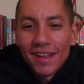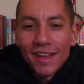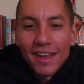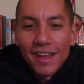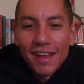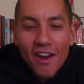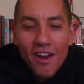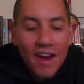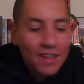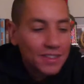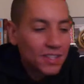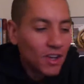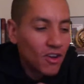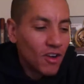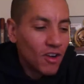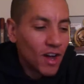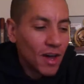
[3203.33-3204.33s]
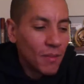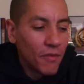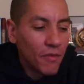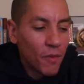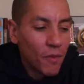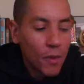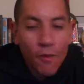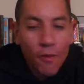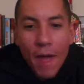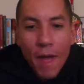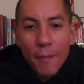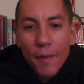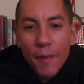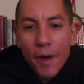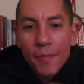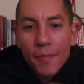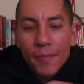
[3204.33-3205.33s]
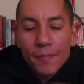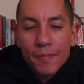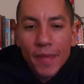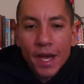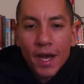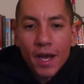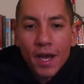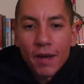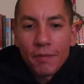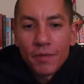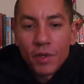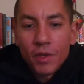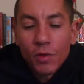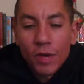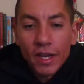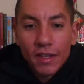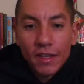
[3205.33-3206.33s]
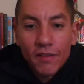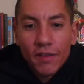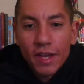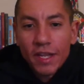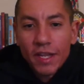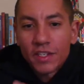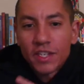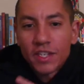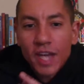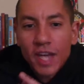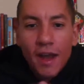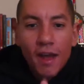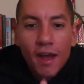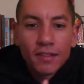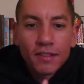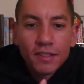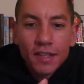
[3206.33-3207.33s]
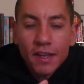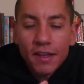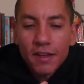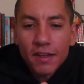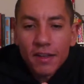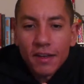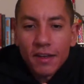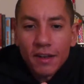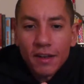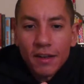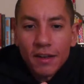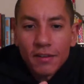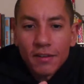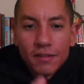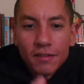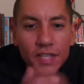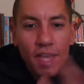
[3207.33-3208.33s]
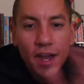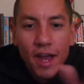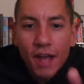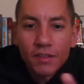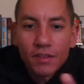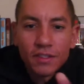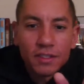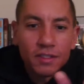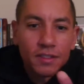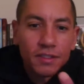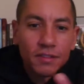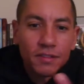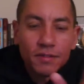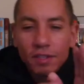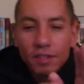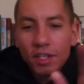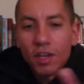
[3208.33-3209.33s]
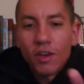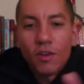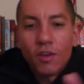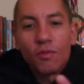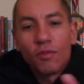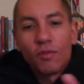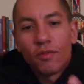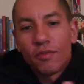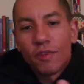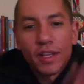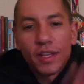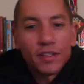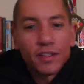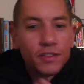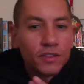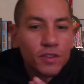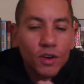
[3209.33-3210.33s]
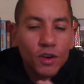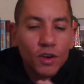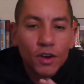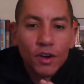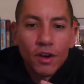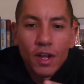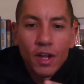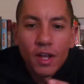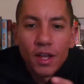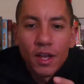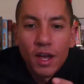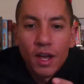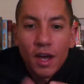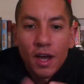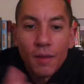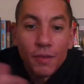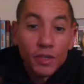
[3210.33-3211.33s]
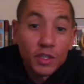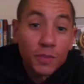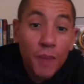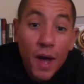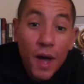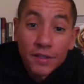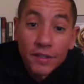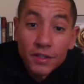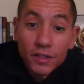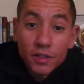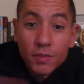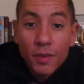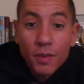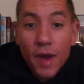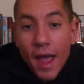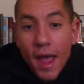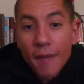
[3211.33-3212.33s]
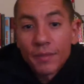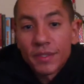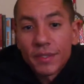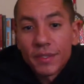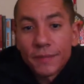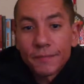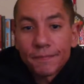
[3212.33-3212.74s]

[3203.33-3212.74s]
All right, so before we wrap up, do you want to give any shout-outs, like shout-outs to, friends or your sponsors, perhaps?